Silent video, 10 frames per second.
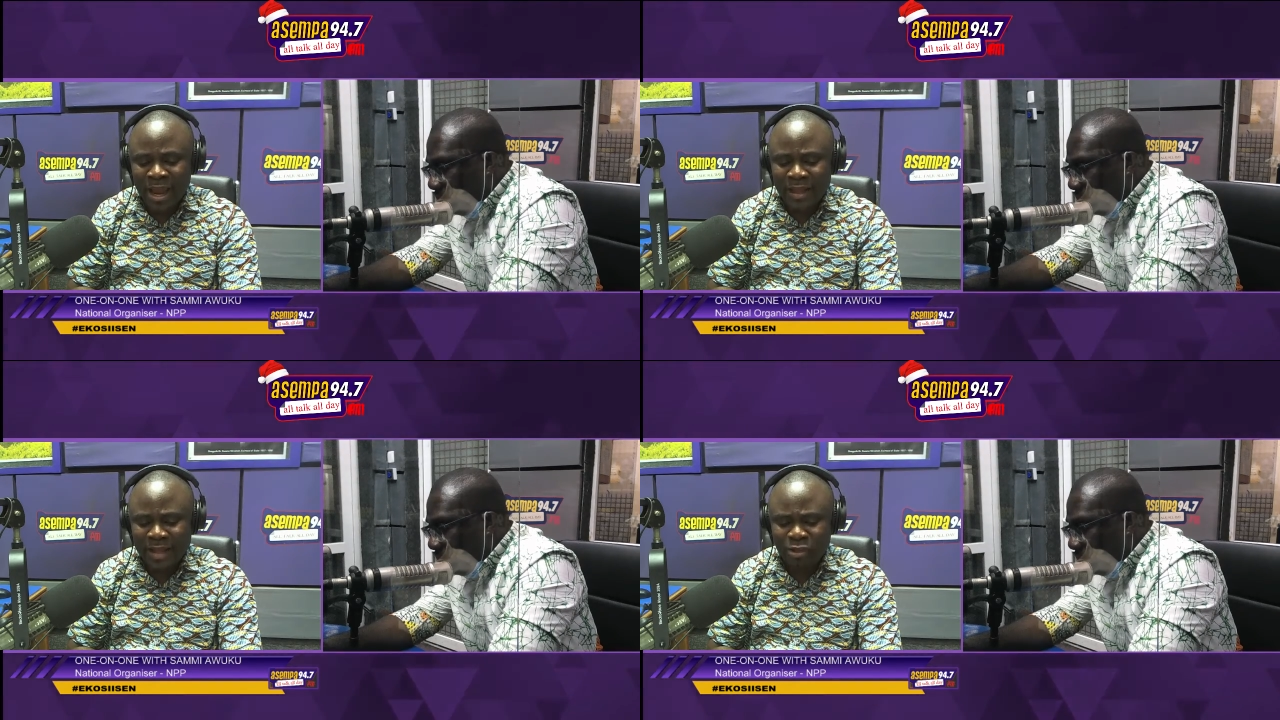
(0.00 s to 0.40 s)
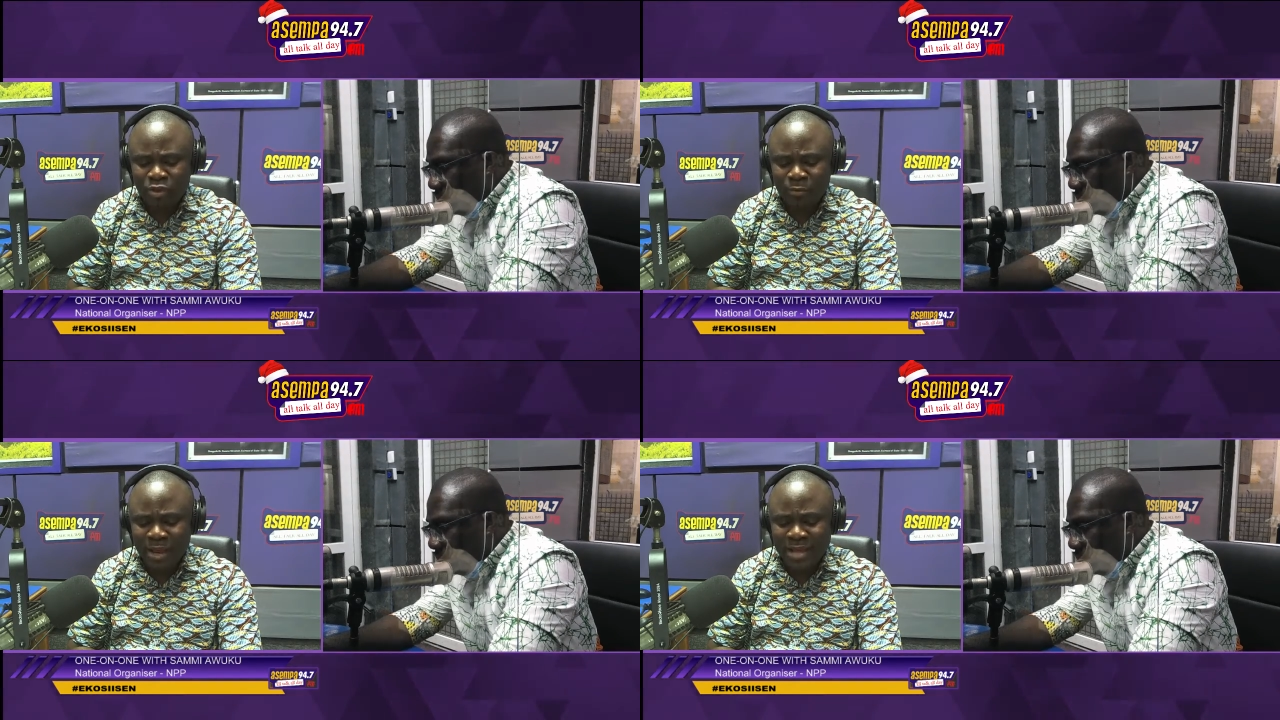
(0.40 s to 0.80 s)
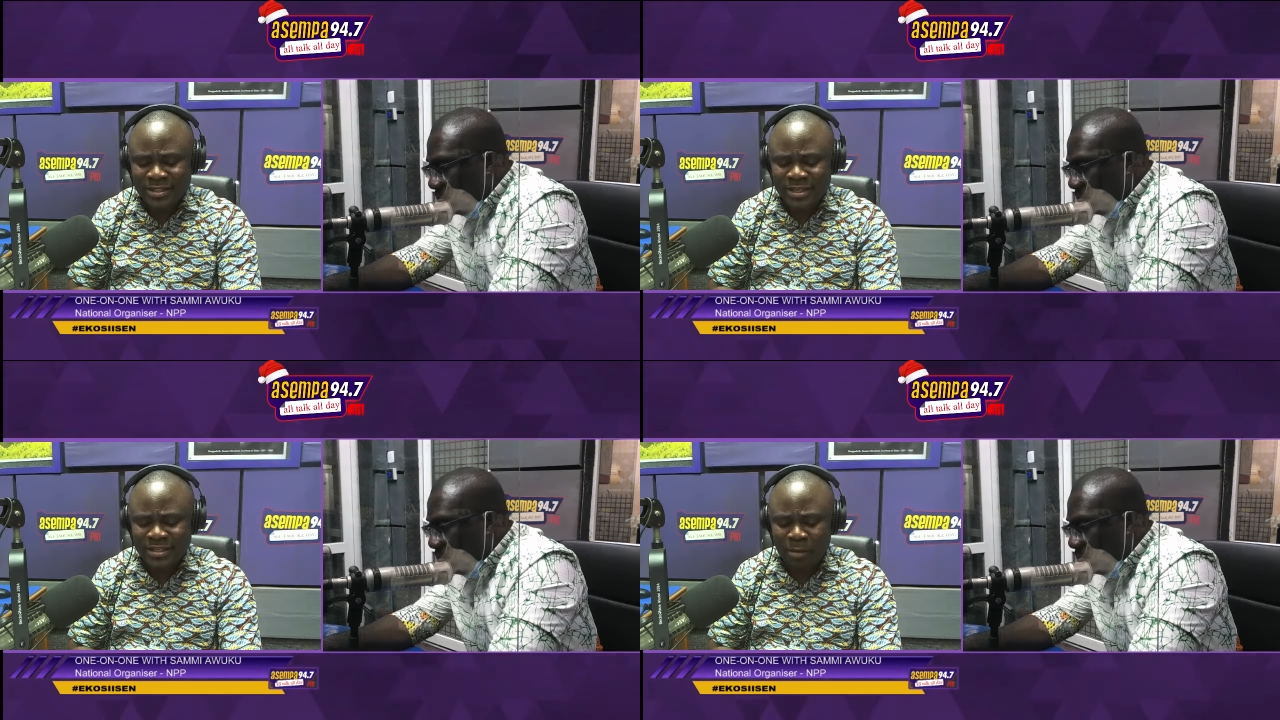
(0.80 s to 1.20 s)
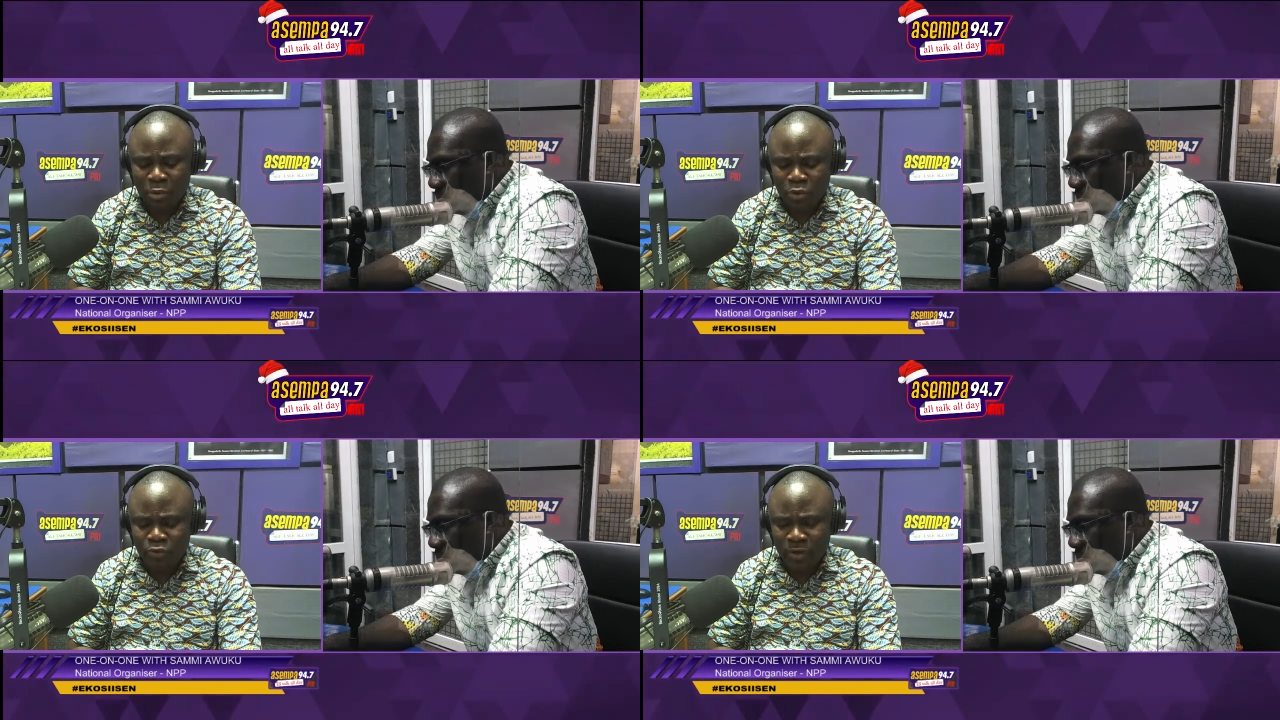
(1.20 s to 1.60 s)
And that should be a seat.
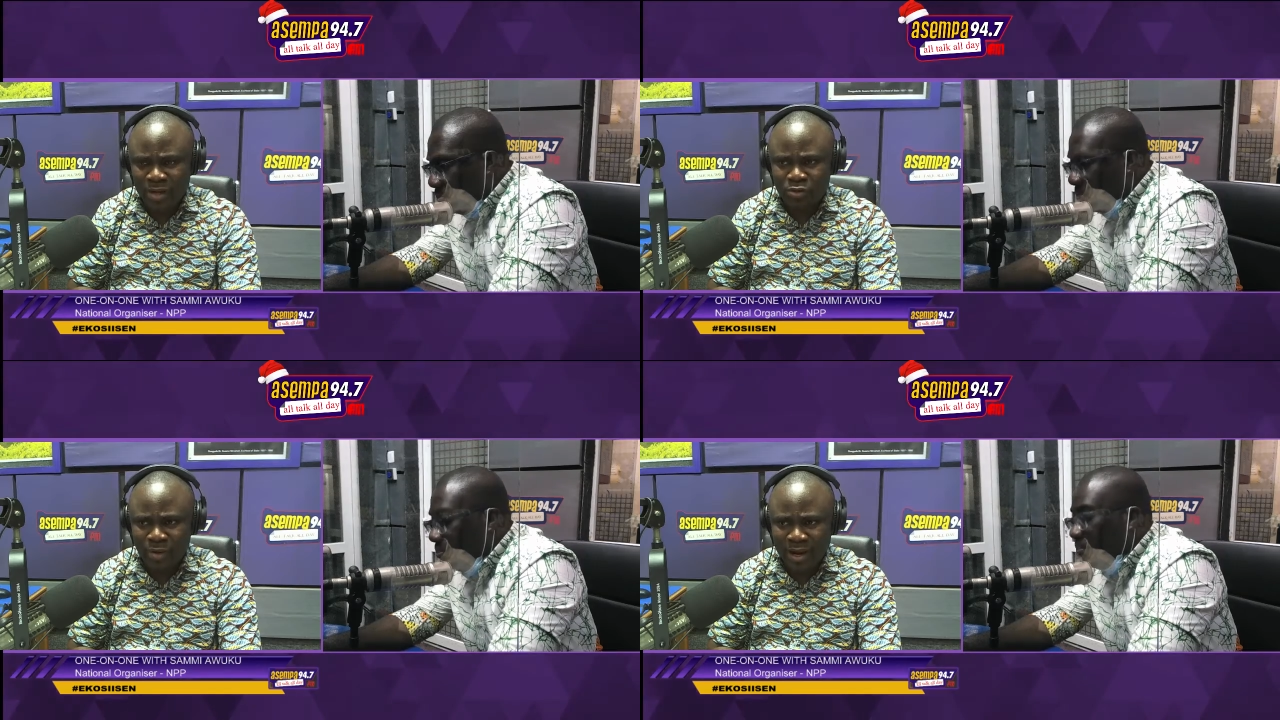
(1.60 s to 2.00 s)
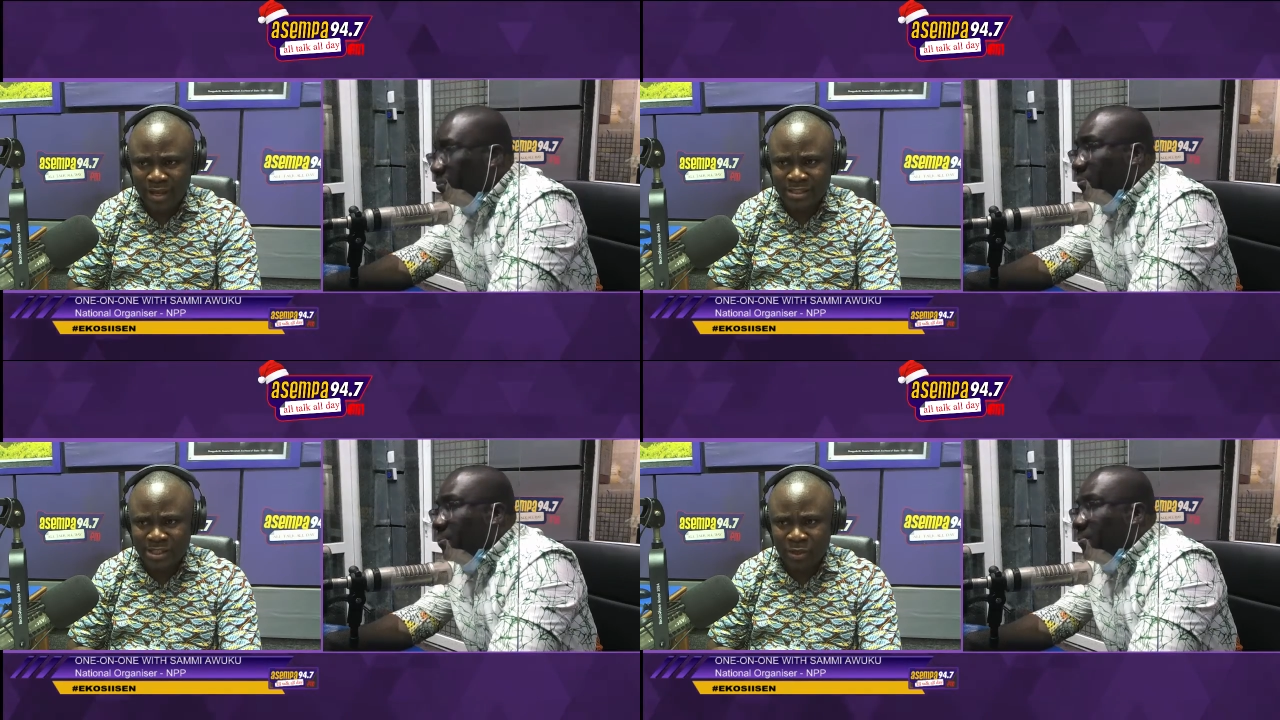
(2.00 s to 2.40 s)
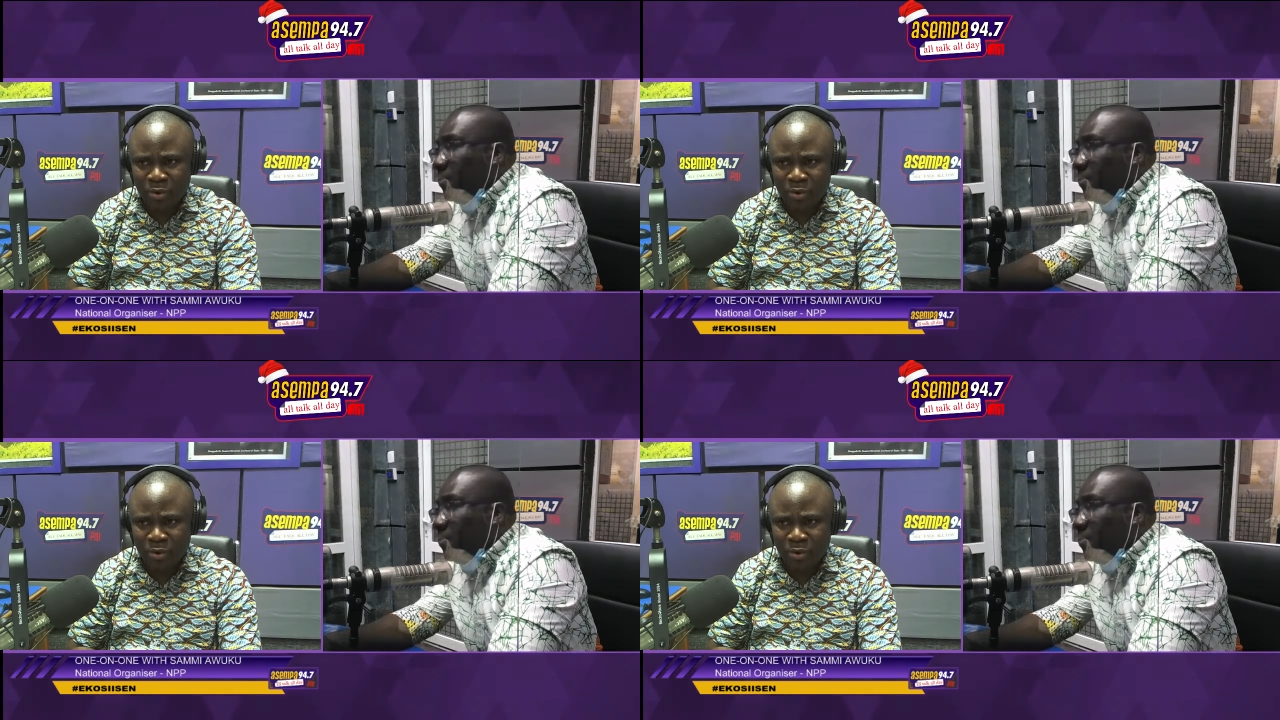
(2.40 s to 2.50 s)
Amulusu Yenswa Heteo.